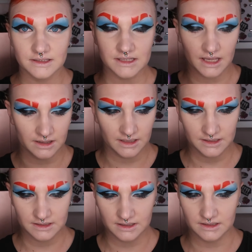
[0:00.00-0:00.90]
take
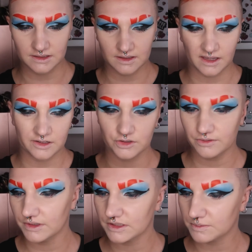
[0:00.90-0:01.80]
this. This is a
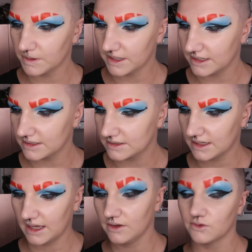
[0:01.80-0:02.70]
Juvia's Place
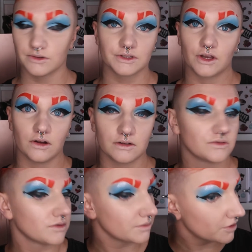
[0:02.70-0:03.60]
angled
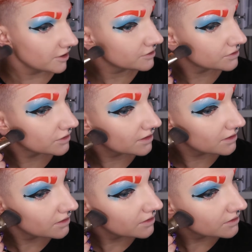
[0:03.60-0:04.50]
contour brush.
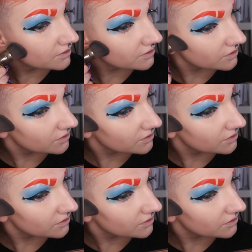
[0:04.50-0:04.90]
Just